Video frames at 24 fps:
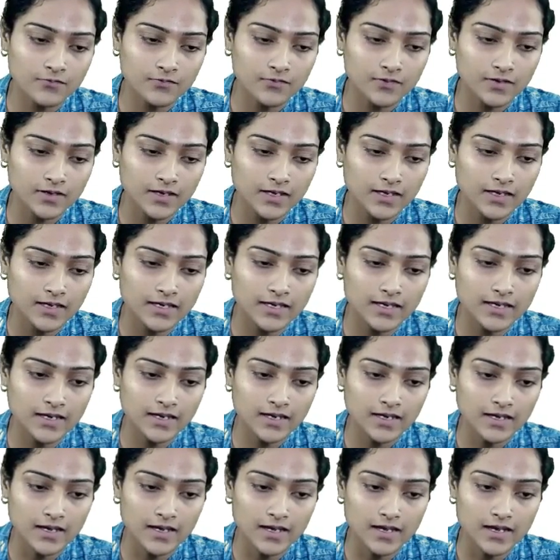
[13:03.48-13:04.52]
E,
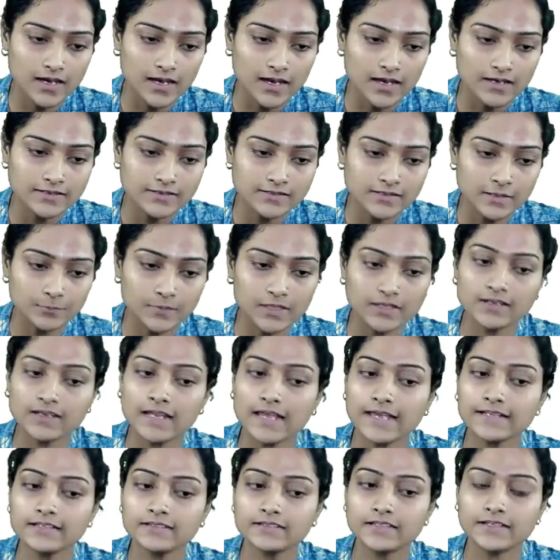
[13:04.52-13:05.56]
something
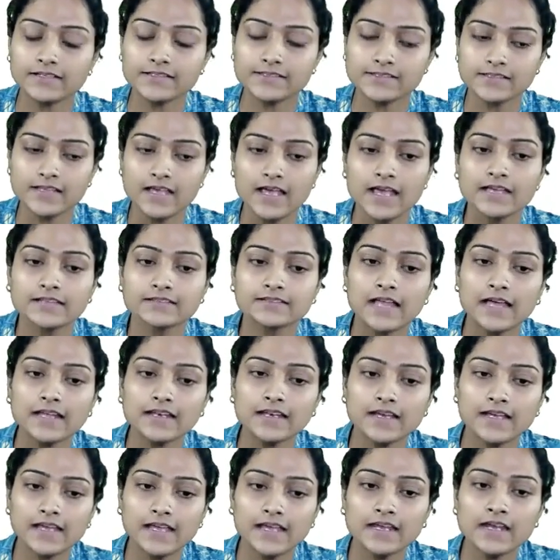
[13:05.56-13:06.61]
like this. Then
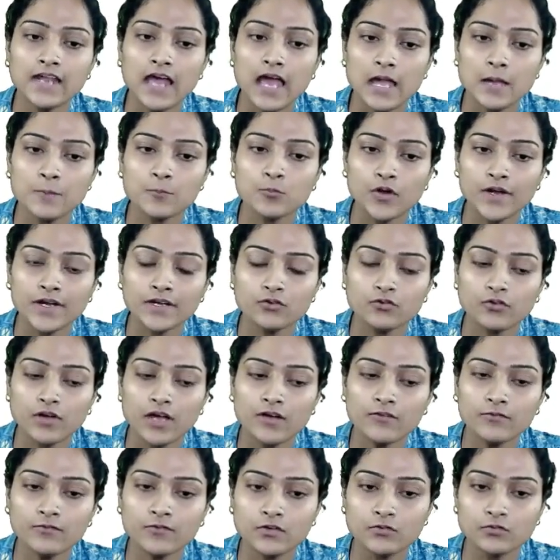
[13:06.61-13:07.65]
again I am going to have
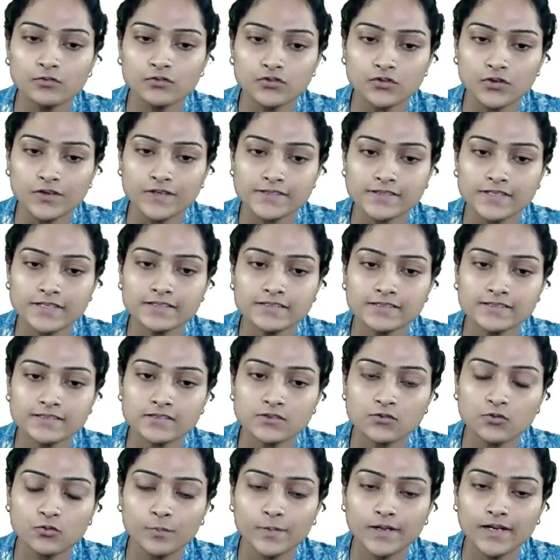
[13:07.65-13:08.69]
two choices to
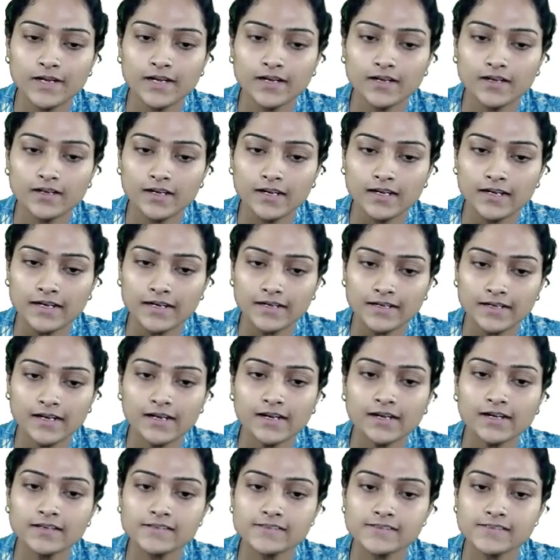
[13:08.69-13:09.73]
be deleted
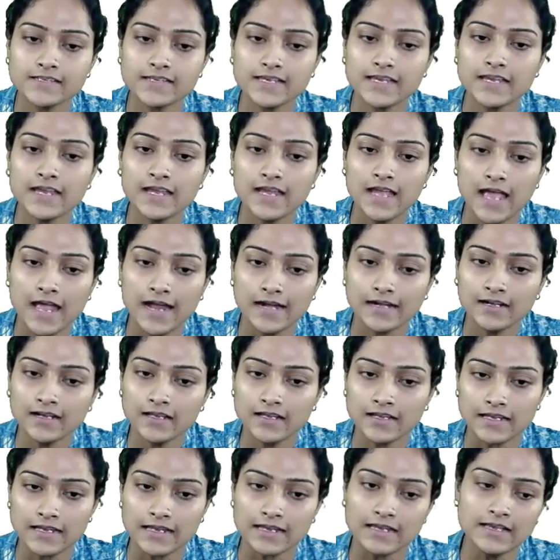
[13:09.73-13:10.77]
C and E.